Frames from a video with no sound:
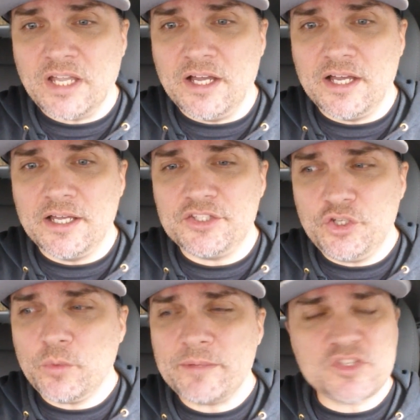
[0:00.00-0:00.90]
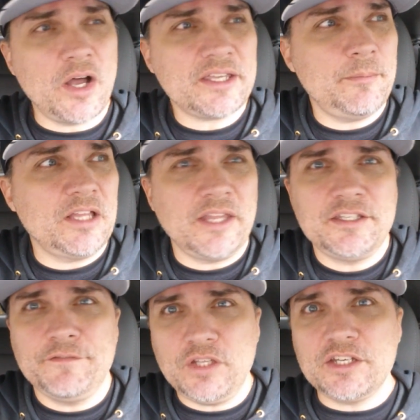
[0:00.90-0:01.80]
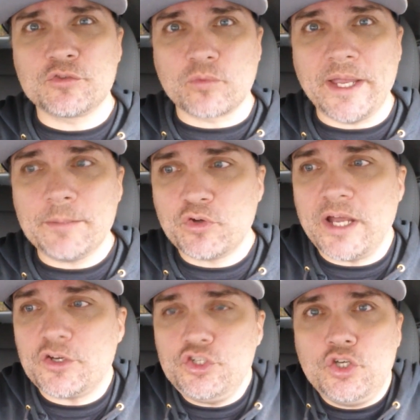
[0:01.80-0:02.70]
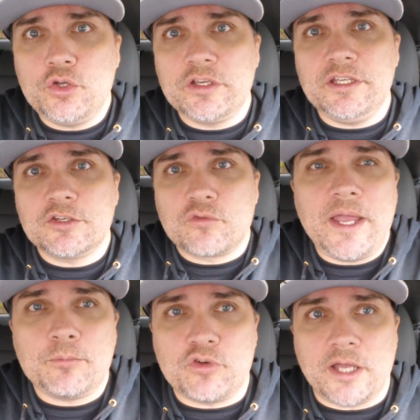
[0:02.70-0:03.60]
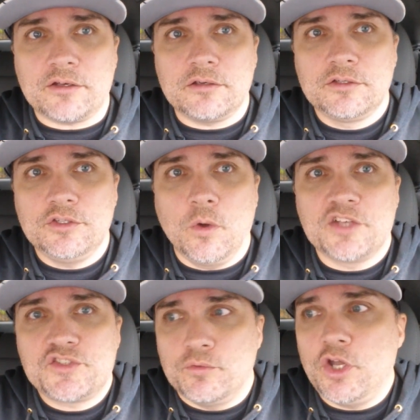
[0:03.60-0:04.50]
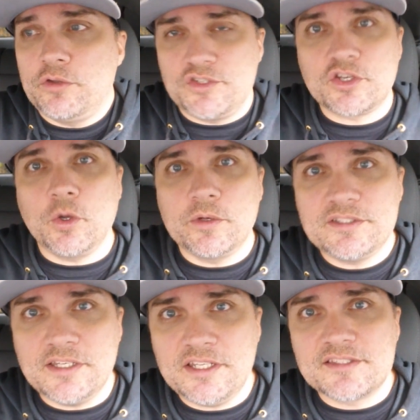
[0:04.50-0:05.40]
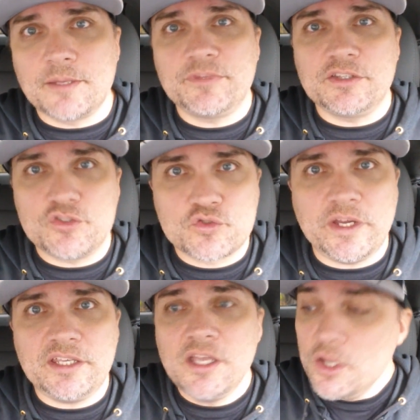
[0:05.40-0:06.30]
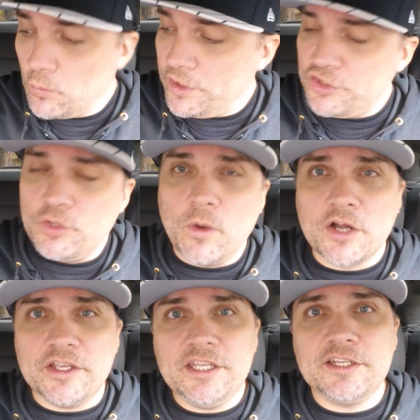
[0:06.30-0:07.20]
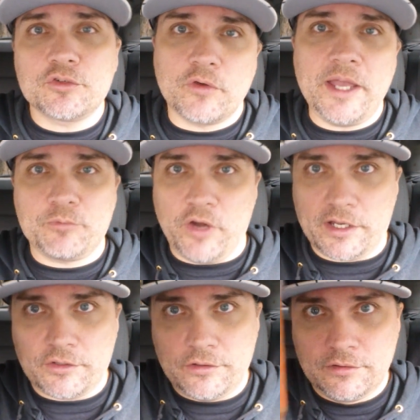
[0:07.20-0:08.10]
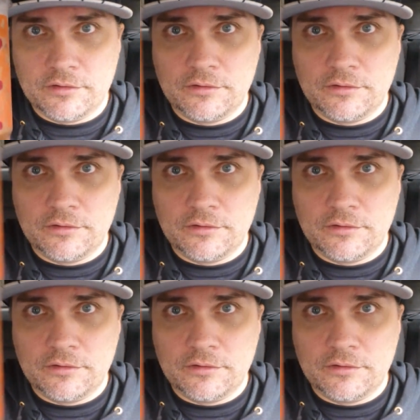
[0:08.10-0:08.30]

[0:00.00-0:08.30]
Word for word: Uh, you know what I'm talking about? Like if you eat a graham cracker, you know you're eating a graham cracker. You also know that you're going to need something to drink when you are eating a graham cracker.